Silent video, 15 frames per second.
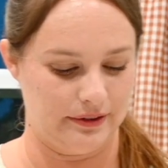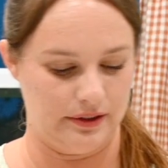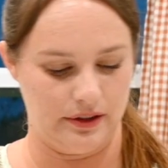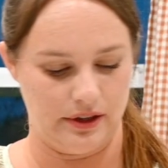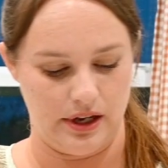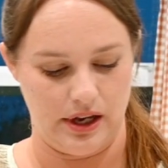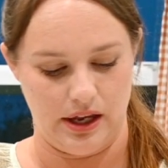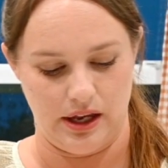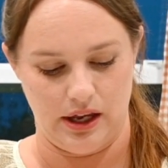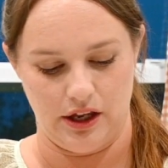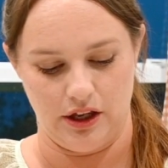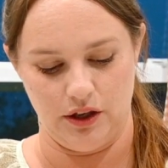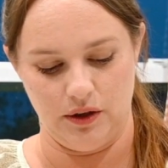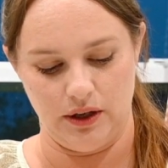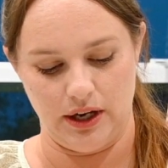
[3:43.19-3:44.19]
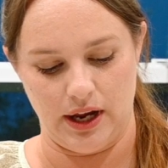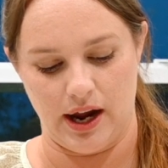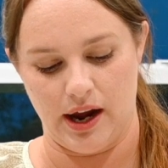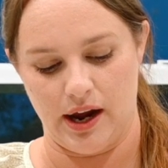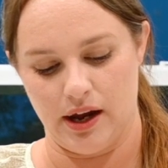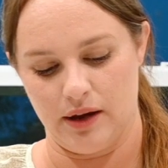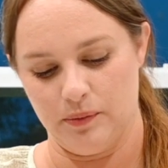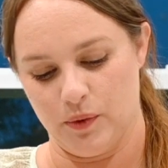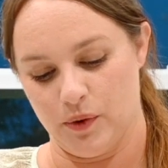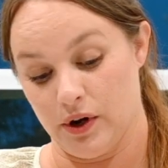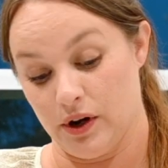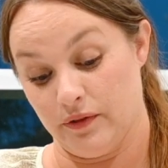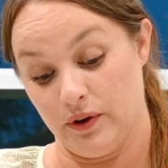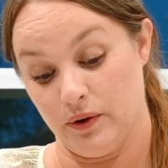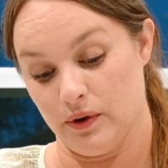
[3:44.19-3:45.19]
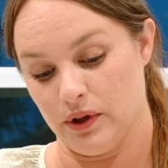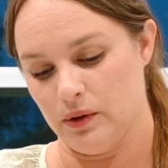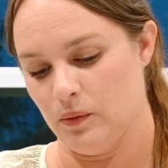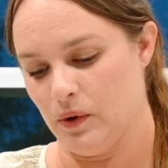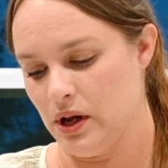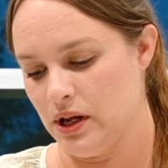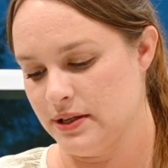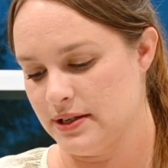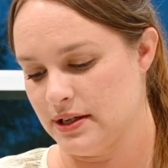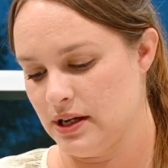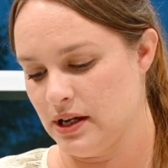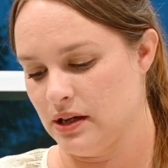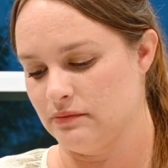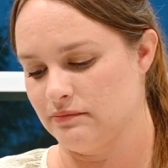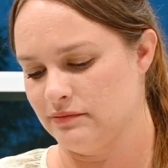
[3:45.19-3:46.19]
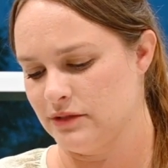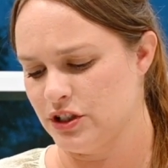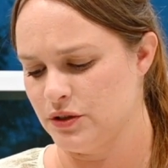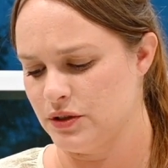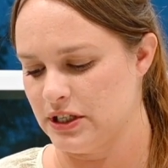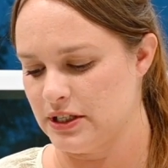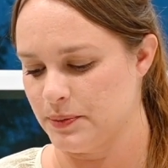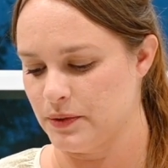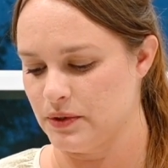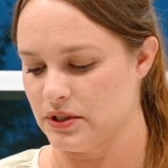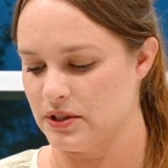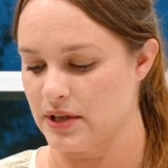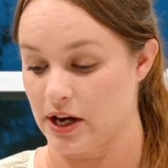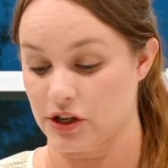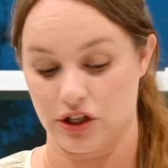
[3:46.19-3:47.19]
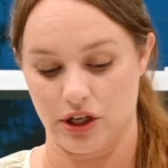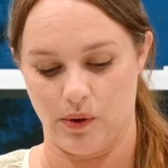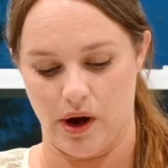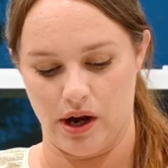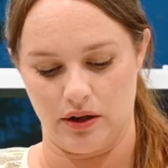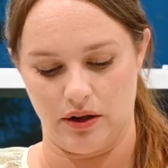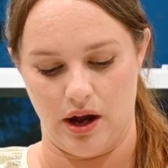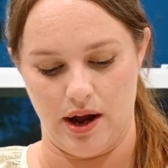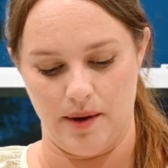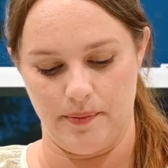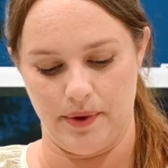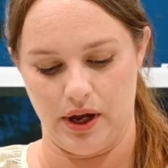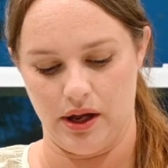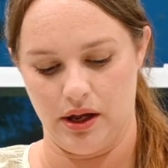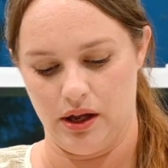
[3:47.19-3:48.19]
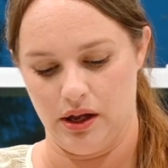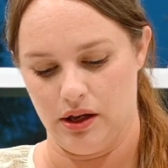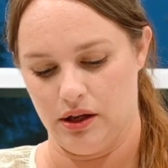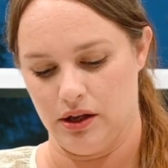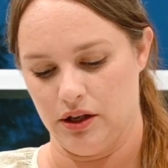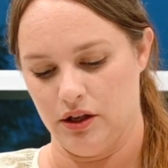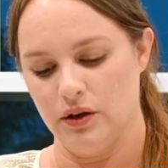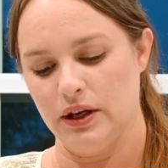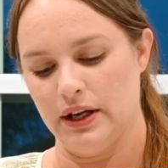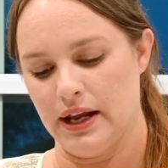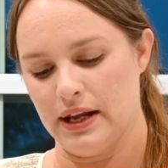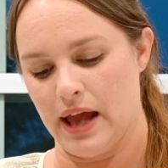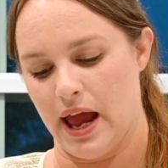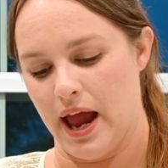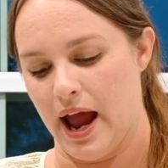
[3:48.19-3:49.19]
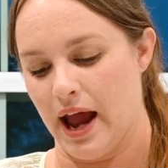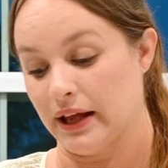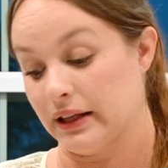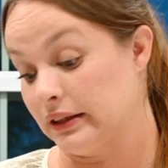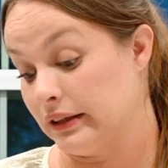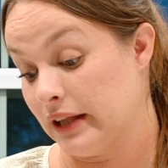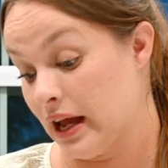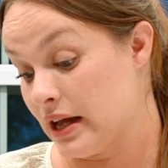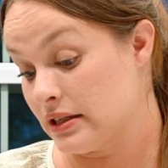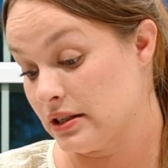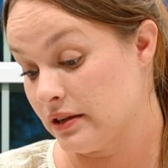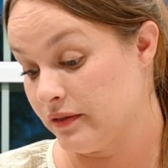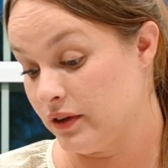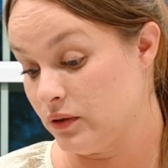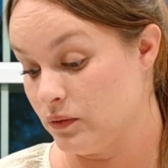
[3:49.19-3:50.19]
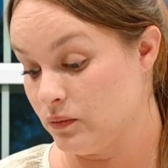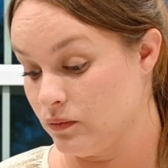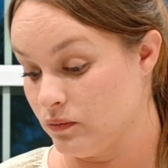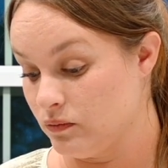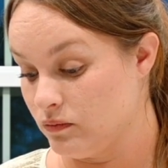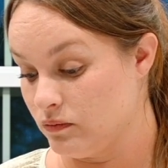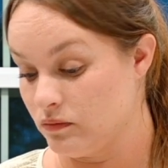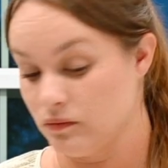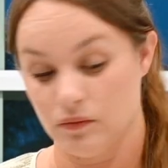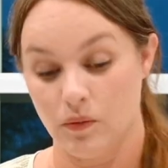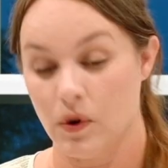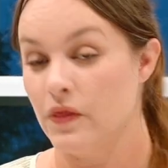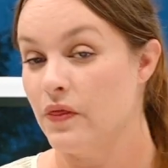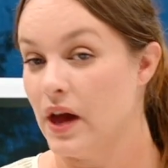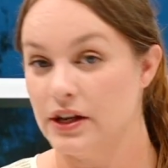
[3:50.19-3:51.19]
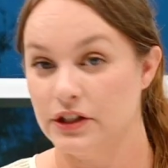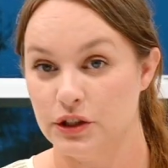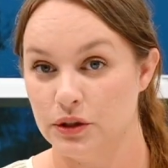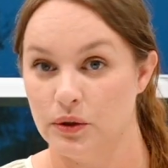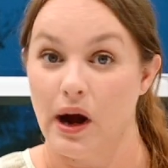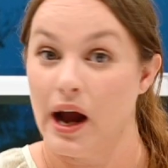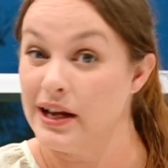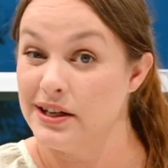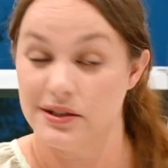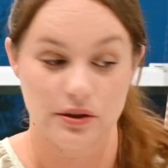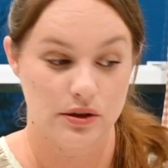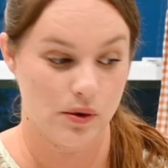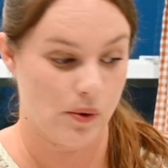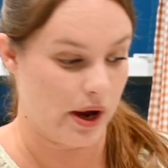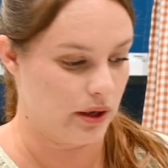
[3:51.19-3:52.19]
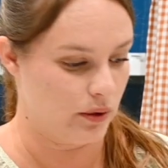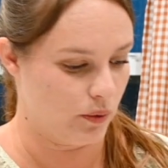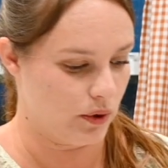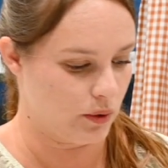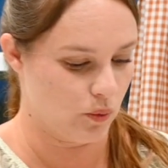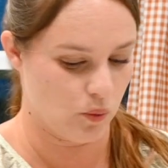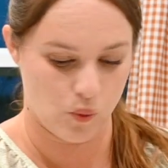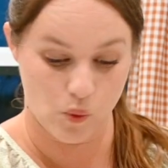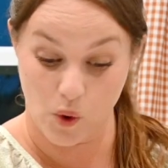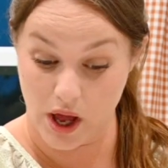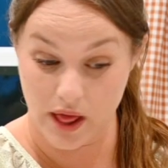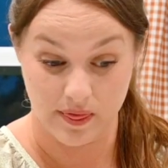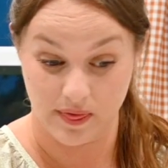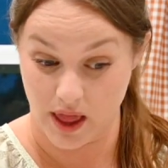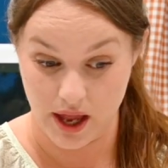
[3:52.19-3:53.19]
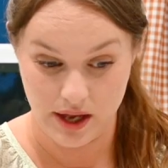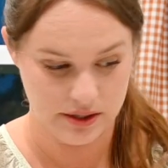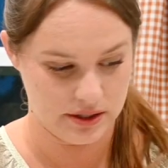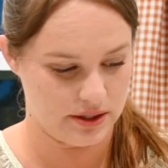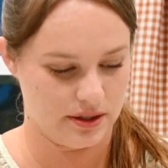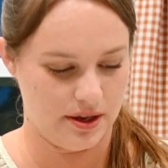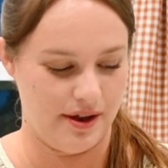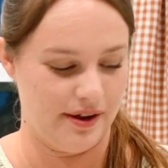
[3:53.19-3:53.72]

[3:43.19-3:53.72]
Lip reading: You can add more if you really want it. 2 teaspoons is actually quite a lot, but you can add less if you want that too. I just don't know why you would want less.